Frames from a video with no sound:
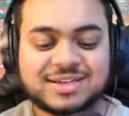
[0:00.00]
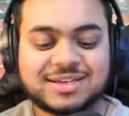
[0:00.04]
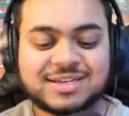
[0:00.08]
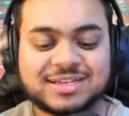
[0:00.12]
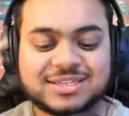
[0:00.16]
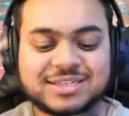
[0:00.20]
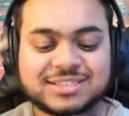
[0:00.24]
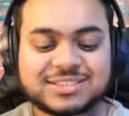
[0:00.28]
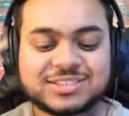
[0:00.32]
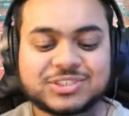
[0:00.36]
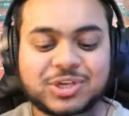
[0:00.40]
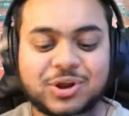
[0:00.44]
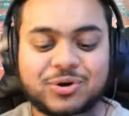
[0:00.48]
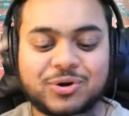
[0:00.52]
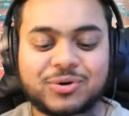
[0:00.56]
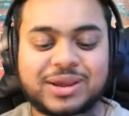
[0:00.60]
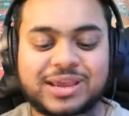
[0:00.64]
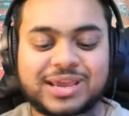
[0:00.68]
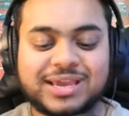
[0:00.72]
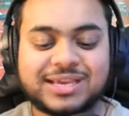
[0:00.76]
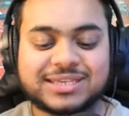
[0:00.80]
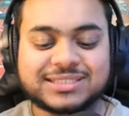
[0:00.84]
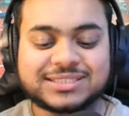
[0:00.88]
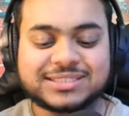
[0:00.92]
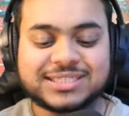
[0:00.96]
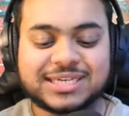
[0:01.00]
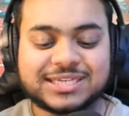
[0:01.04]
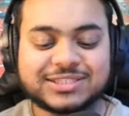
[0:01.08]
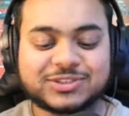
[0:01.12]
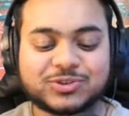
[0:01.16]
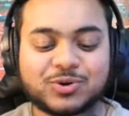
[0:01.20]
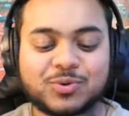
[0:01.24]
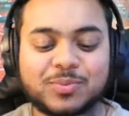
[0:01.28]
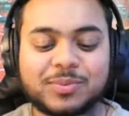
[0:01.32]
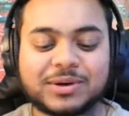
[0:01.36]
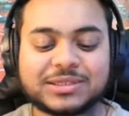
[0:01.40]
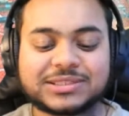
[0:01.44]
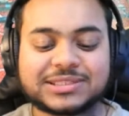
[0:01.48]
So it's
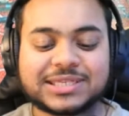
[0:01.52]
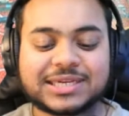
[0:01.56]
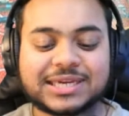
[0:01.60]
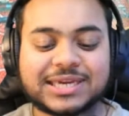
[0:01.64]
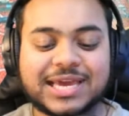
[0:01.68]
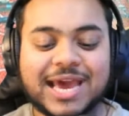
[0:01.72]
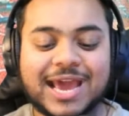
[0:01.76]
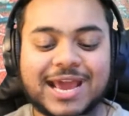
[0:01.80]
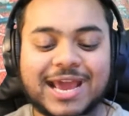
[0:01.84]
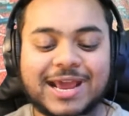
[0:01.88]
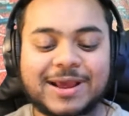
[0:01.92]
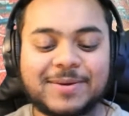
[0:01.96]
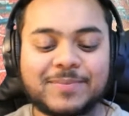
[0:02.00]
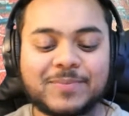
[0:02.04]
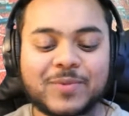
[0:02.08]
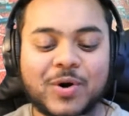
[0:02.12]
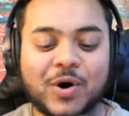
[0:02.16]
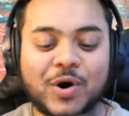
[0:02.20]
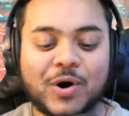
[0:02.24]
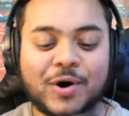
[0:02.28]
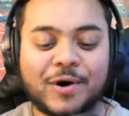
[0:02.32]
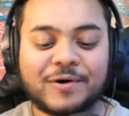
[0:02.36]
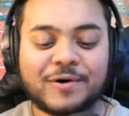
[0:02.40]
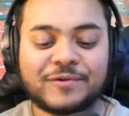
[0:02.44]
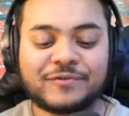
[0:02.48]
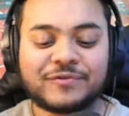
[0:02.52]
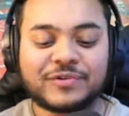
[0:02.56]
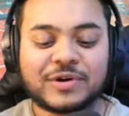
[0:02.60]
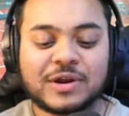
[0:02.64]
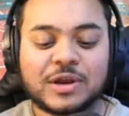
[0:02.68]
almost a game of